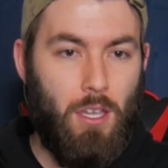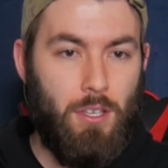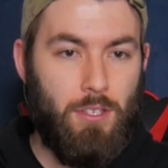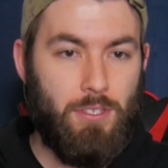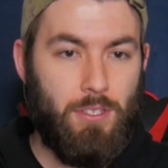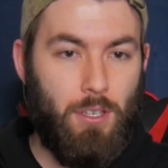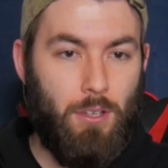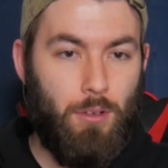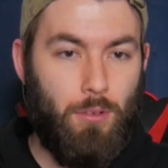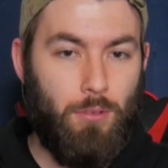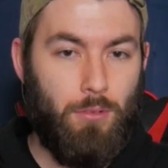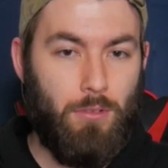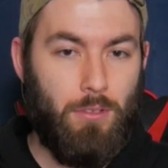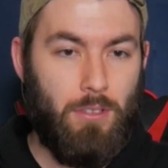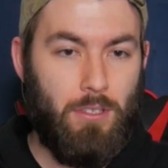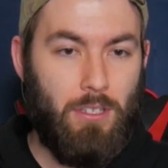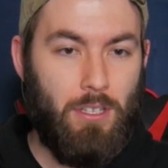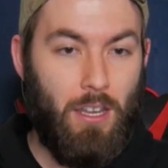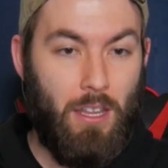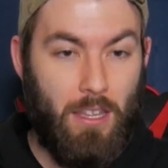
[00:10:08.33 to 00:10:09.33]
So
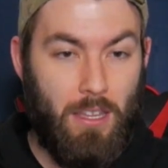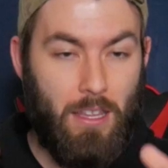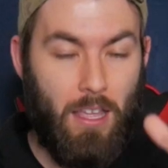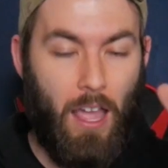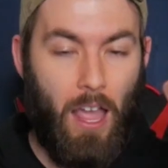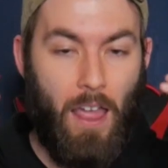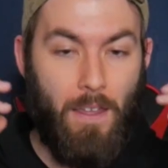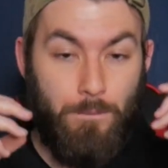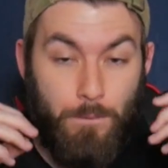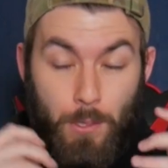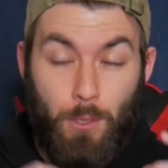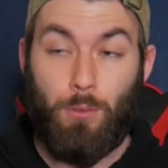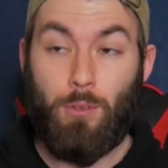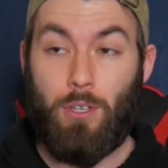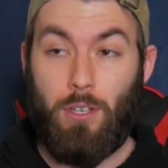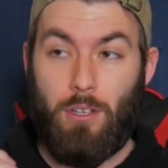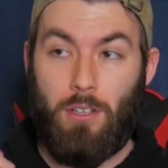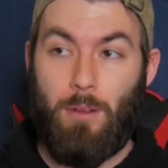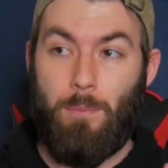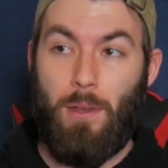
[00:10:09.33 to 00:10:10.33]
I feel
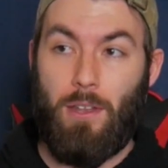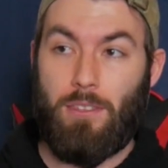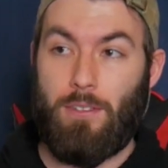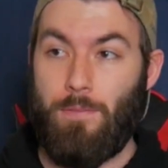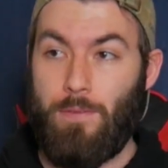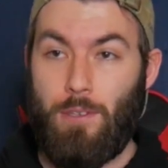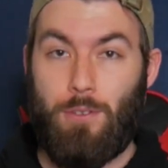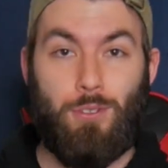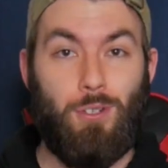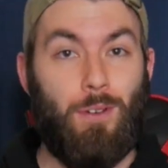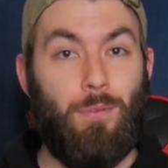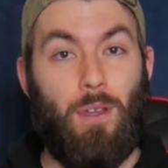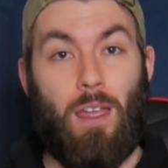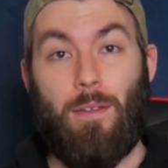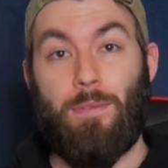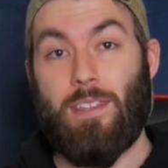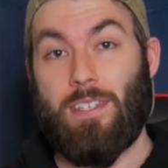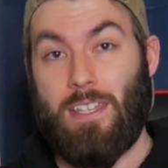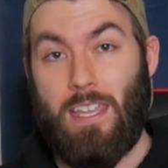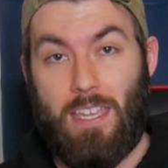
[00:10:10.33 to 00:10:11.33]
good about the future if I
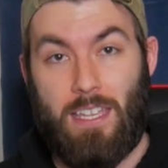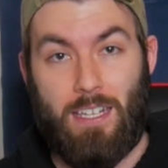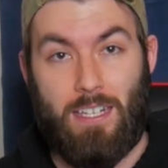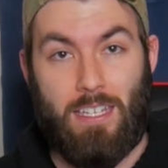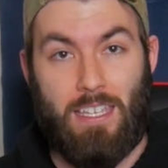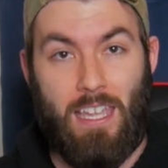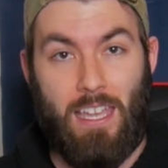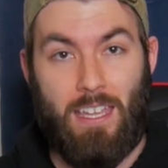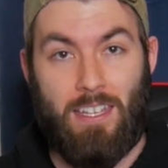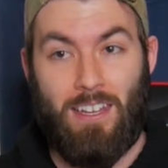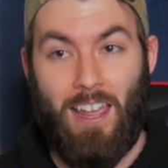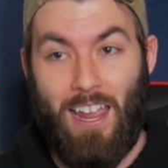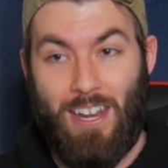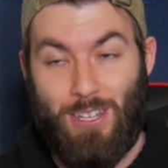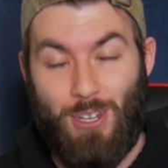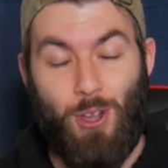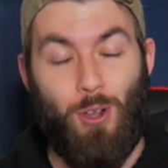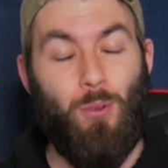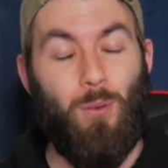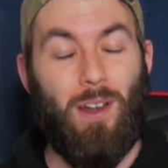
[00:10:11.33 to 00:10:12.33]
have to take it again. I
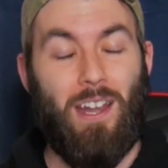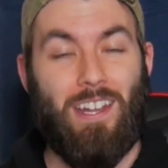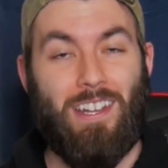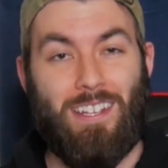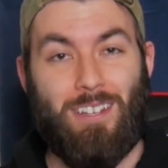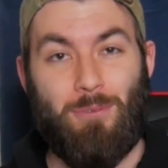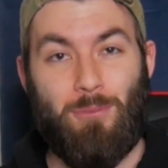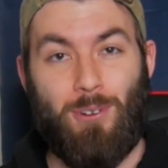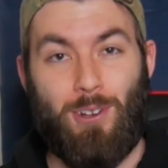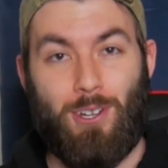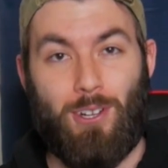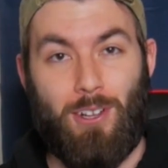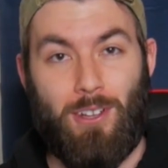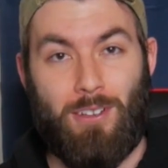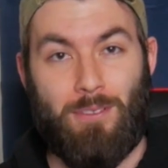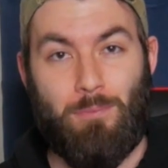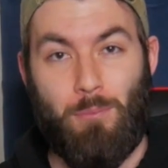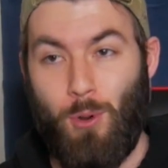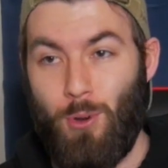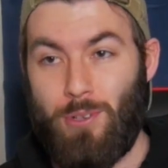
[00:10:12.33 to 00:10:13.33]
know what I need to work
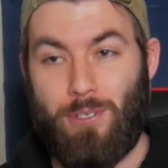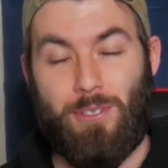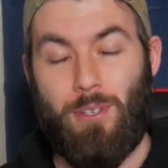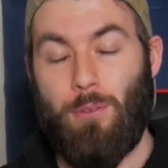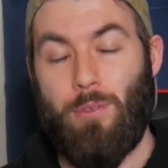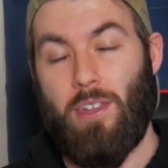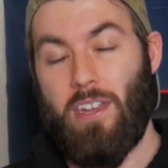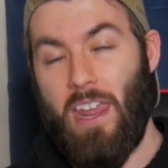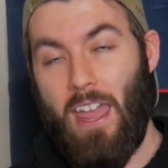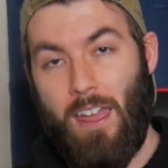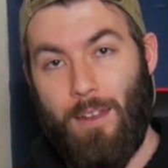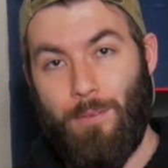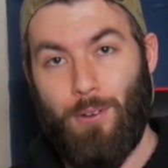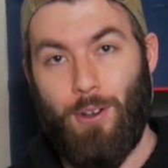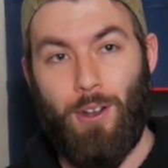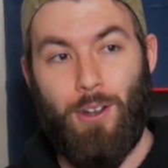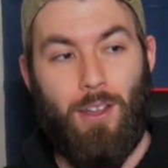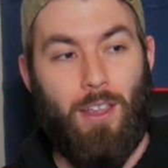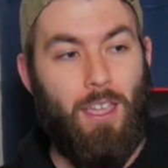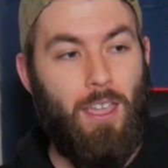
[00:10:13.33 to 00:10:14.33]
on more so than
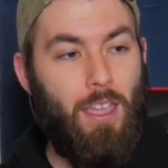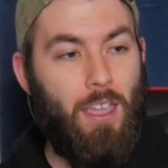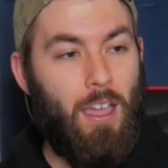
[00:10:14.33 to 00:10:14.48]
ever.